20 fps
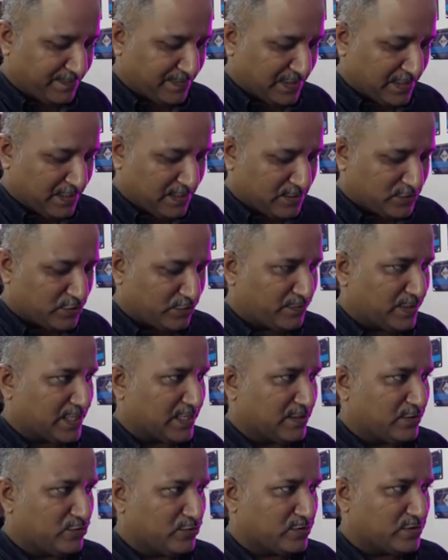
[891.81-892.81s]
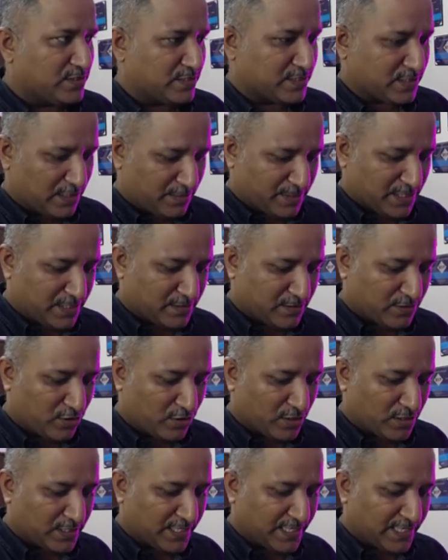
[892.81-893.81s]
So we can use this command
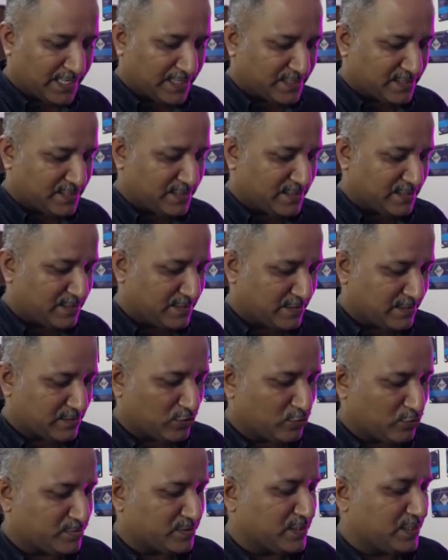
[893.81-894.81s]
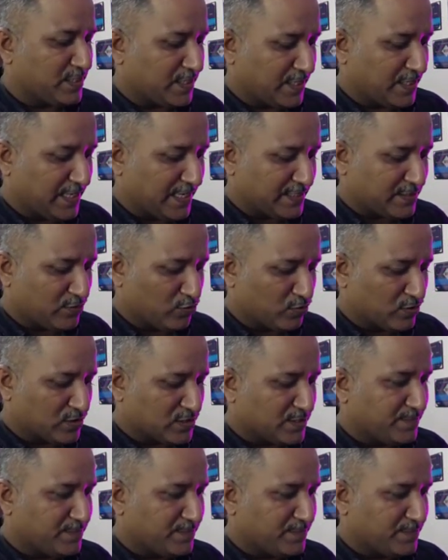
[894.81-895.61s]
called get kubectl get nodes.